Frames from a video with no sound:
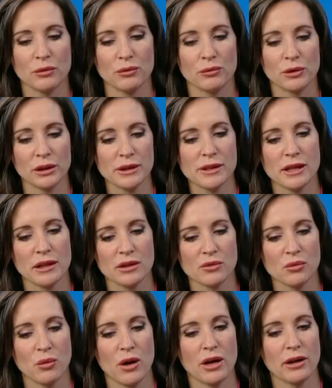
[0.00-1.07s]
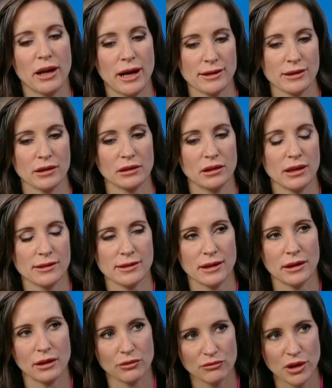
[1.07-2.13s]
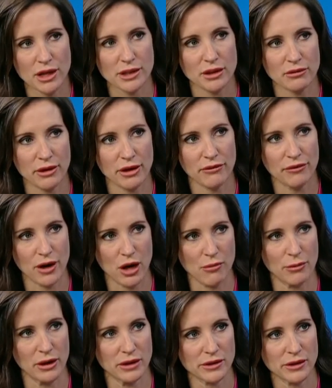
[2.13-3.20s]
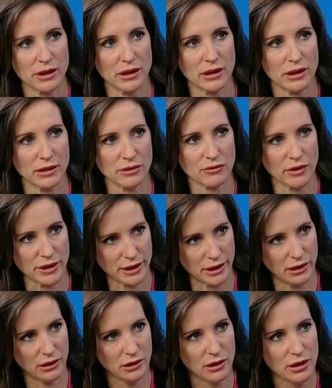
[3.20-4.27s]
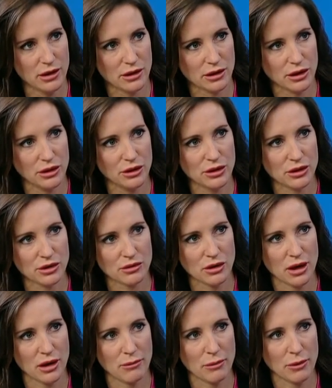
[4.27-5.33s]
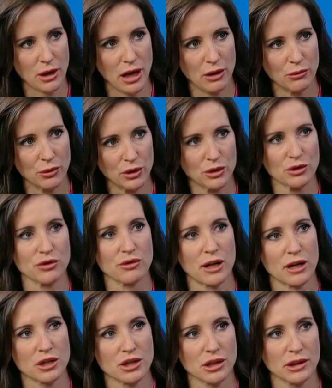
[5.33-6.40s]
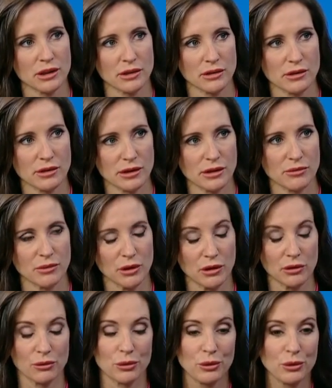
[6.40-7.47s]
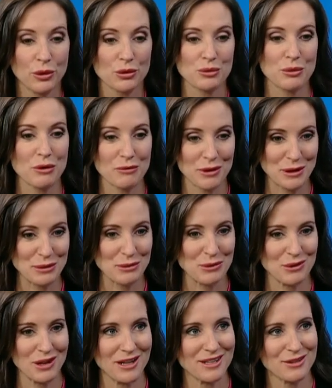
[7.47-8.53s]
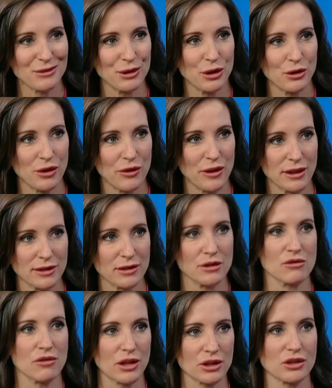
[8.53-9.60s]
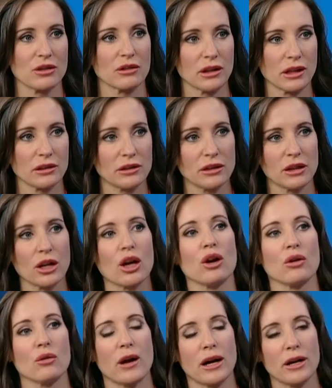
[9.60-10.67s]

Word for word: Real estate is one asset class that, in a rising rate environment, is seen as risky. Can you describe how, what your strategy is as we look, who knows when rates will rise? We know that that's the direction they're likely to go.